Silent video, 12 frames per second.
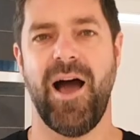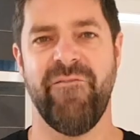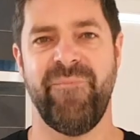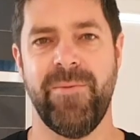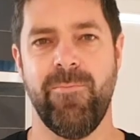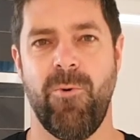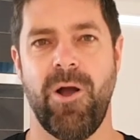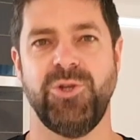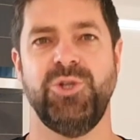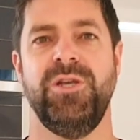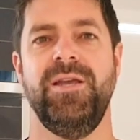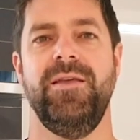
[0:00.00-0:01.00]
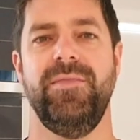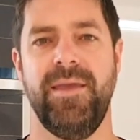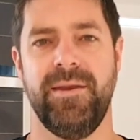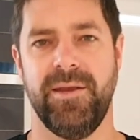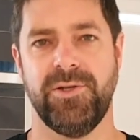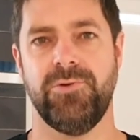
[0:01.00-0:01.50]
I've been watching the
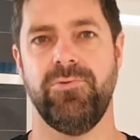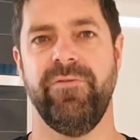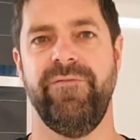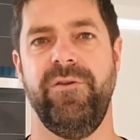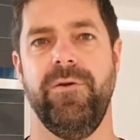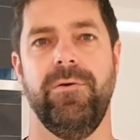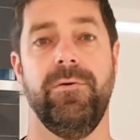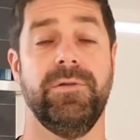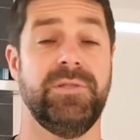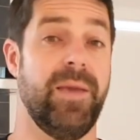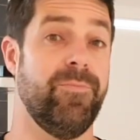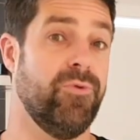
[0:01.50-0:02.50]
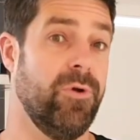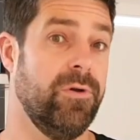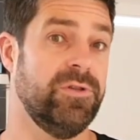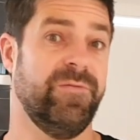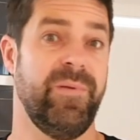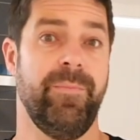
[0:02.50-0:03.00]
initial reviews that
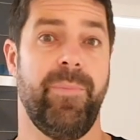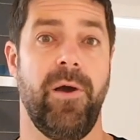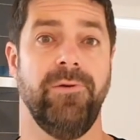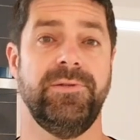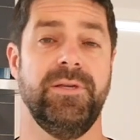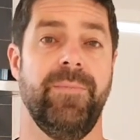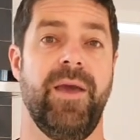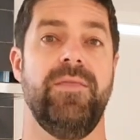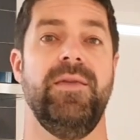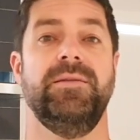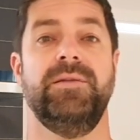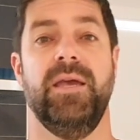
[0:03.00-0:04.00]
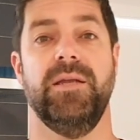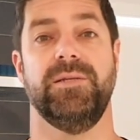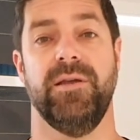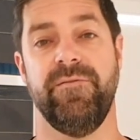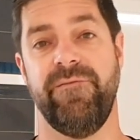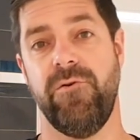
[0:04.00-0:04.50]
brewers have been posting about these kits
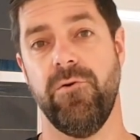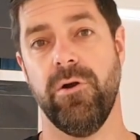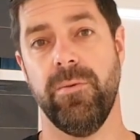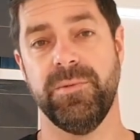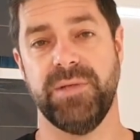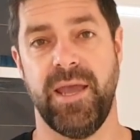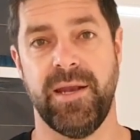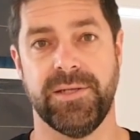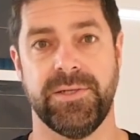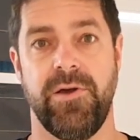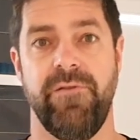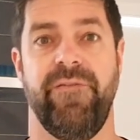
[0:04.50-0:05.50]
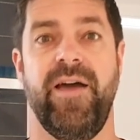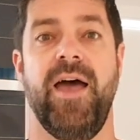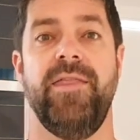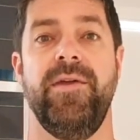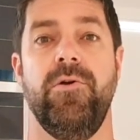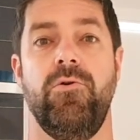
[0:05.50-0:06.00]
in forums, and so
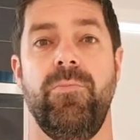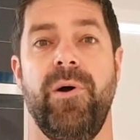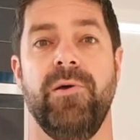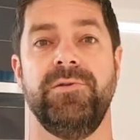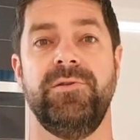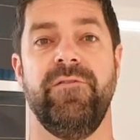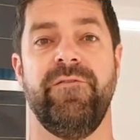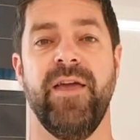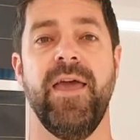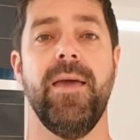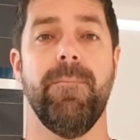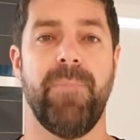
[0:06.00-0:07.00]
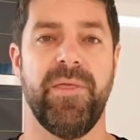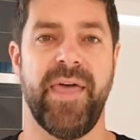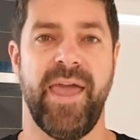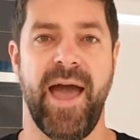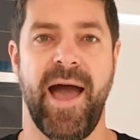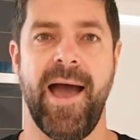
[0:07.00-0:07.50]
far they're all positive, but
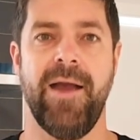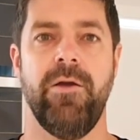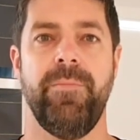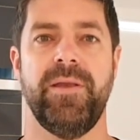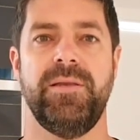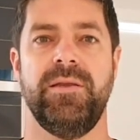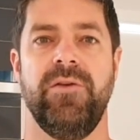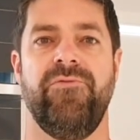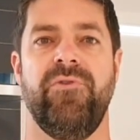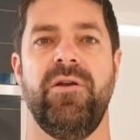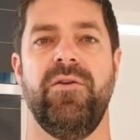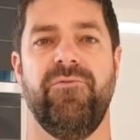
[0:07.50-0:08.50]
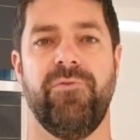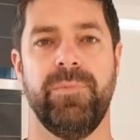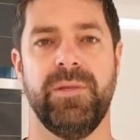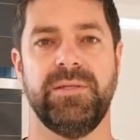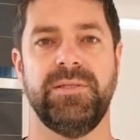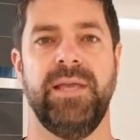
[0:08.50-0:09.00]
they are a bit different from
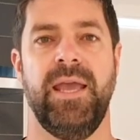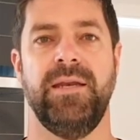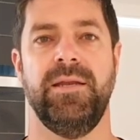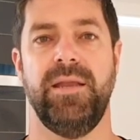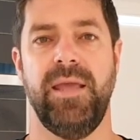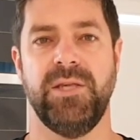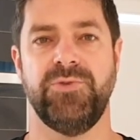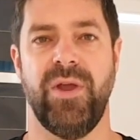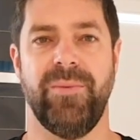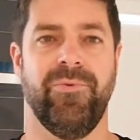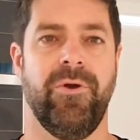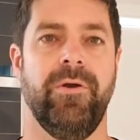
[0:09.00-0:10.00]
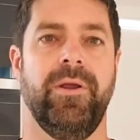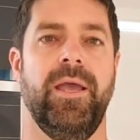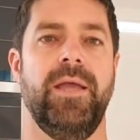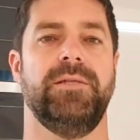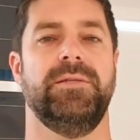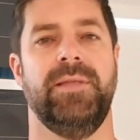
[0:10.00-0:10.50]
the standard extract brewing
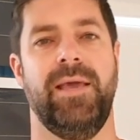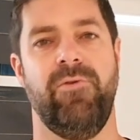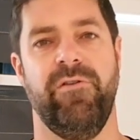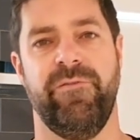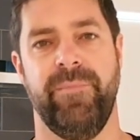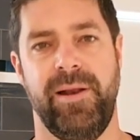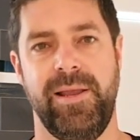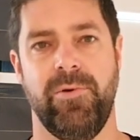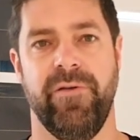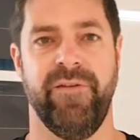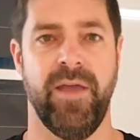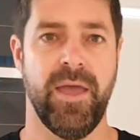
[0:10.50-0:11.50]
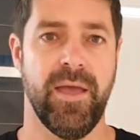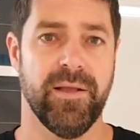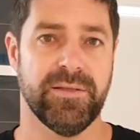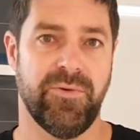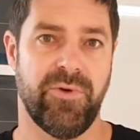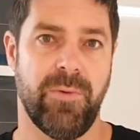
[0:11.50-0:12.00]
kits that we're familiar with.
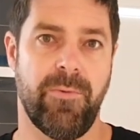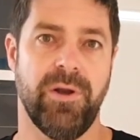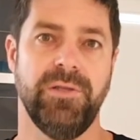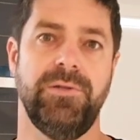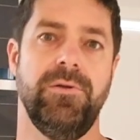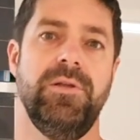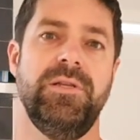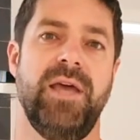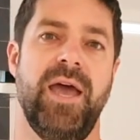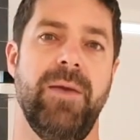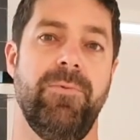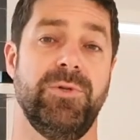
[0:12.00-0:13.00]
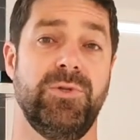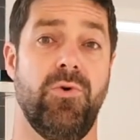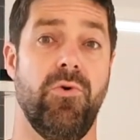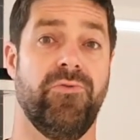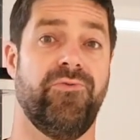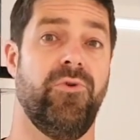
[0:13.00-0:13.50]
So what I wanted to do today was
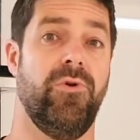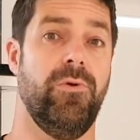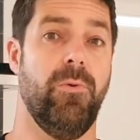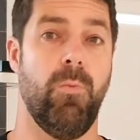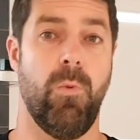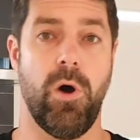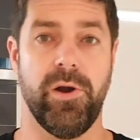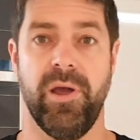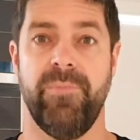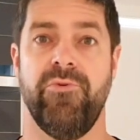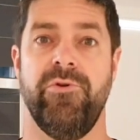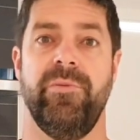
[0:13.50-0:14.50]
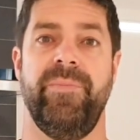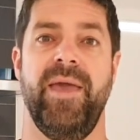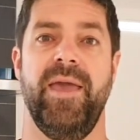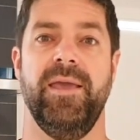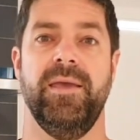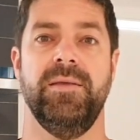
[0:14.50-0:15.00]
talk through what a brew in a
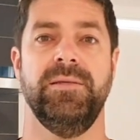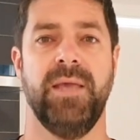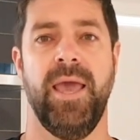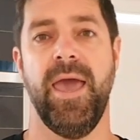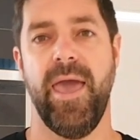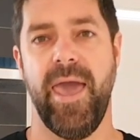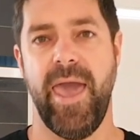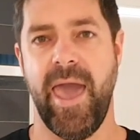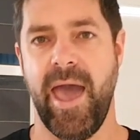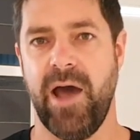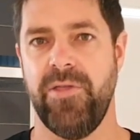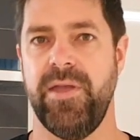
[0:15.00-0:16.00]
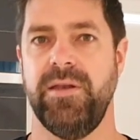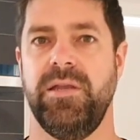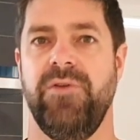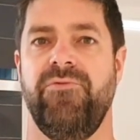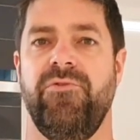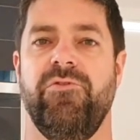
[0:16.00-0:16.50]
bag is, how they're
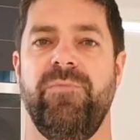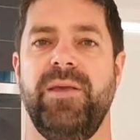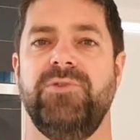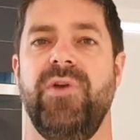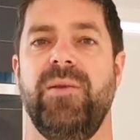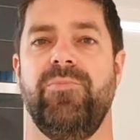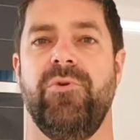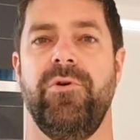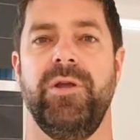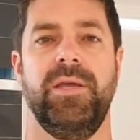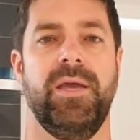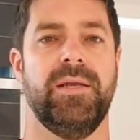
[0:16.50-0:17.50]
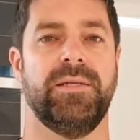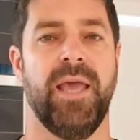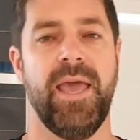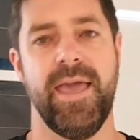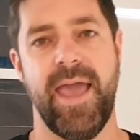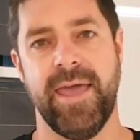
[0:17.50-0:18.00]
different from extract brewing kits,
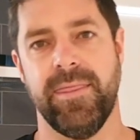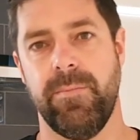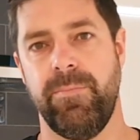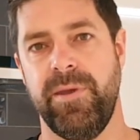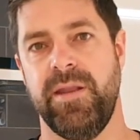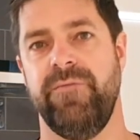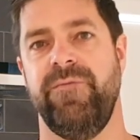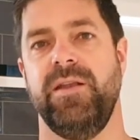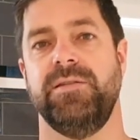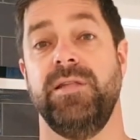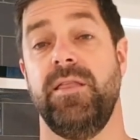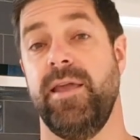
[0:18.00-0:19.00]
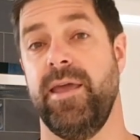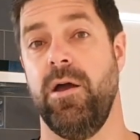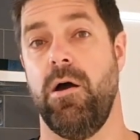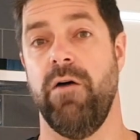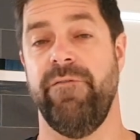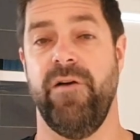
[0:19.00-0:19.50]
and the benefits that they're going to
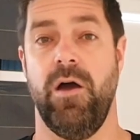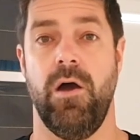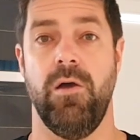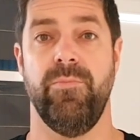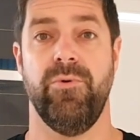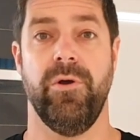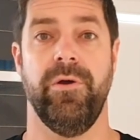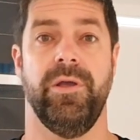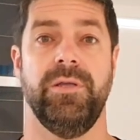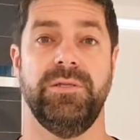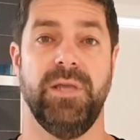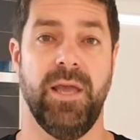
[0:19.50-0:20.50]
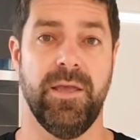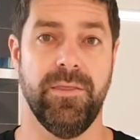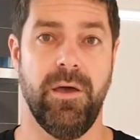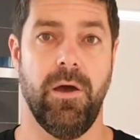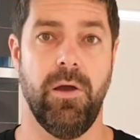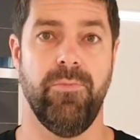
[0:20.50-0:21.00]
offer home brewers in the
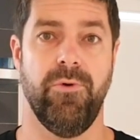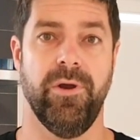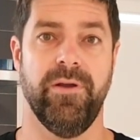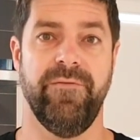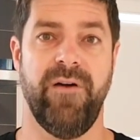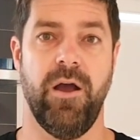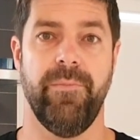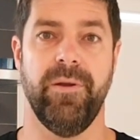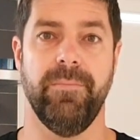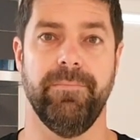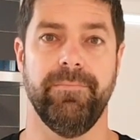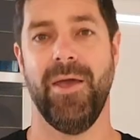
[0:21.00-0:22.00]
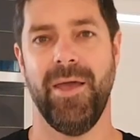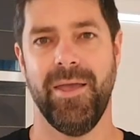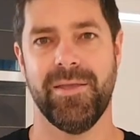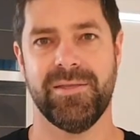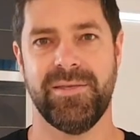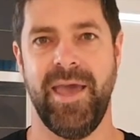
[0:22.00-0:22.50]
home brewing environment.
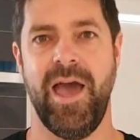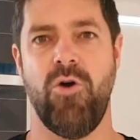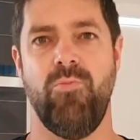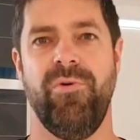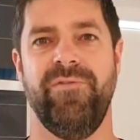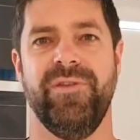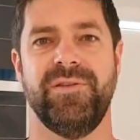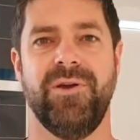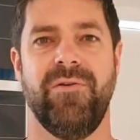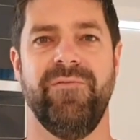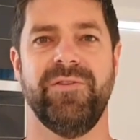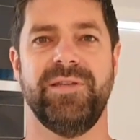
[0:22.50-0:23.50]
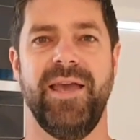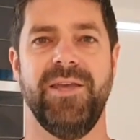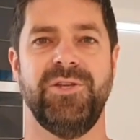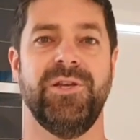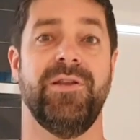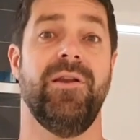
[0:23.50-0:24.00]
To help with this
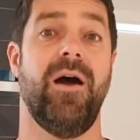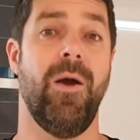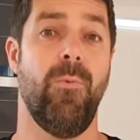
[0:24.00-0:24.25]
conversation, I